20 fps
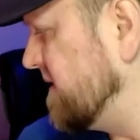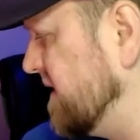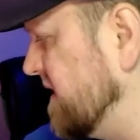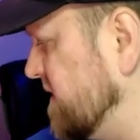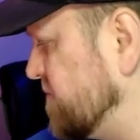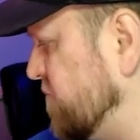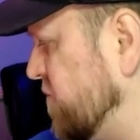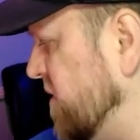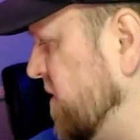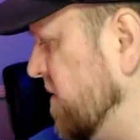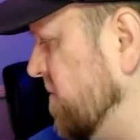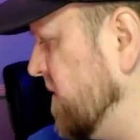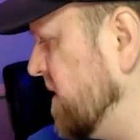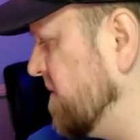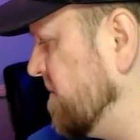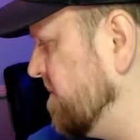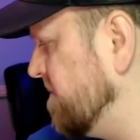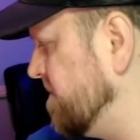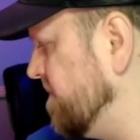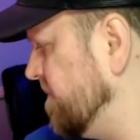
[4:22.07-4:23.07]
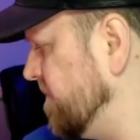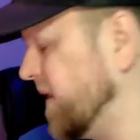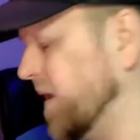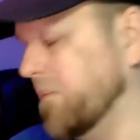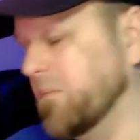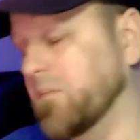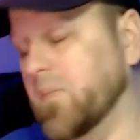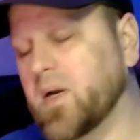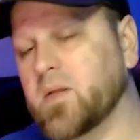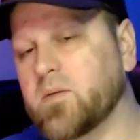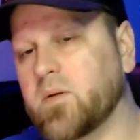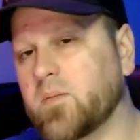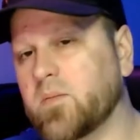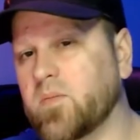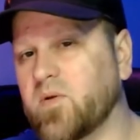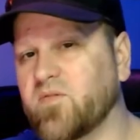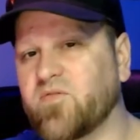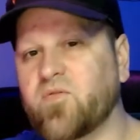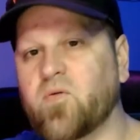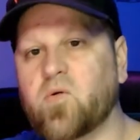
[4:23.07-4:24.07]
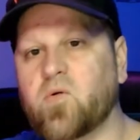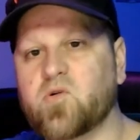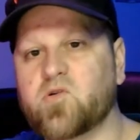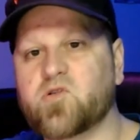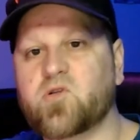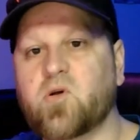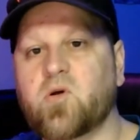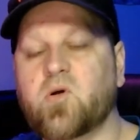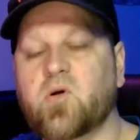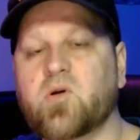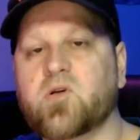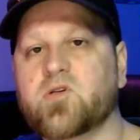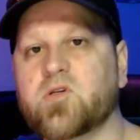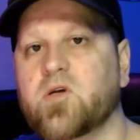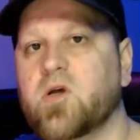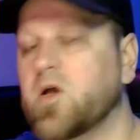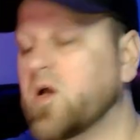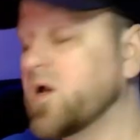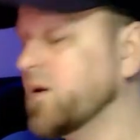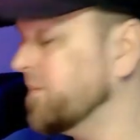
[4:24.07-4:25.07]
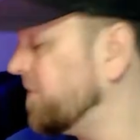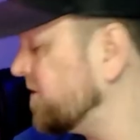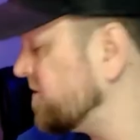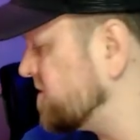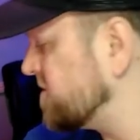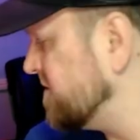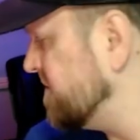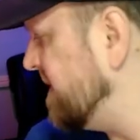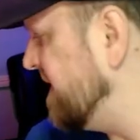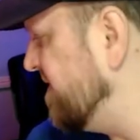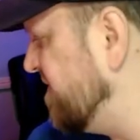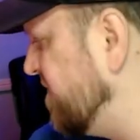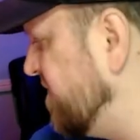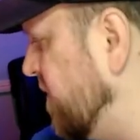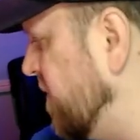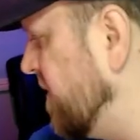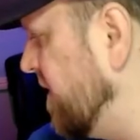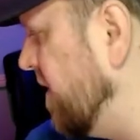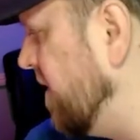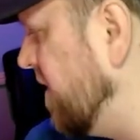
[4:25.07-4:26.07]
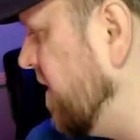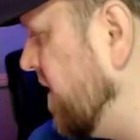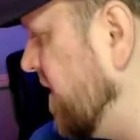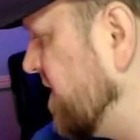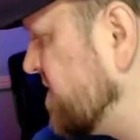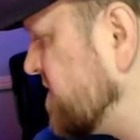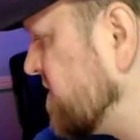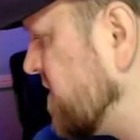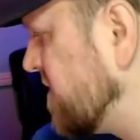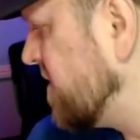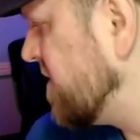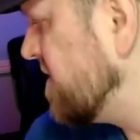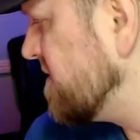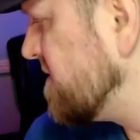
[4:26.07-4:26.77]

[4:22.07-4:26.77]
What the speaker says: premium, minimum of 4 stars, possibly 4.5 stars.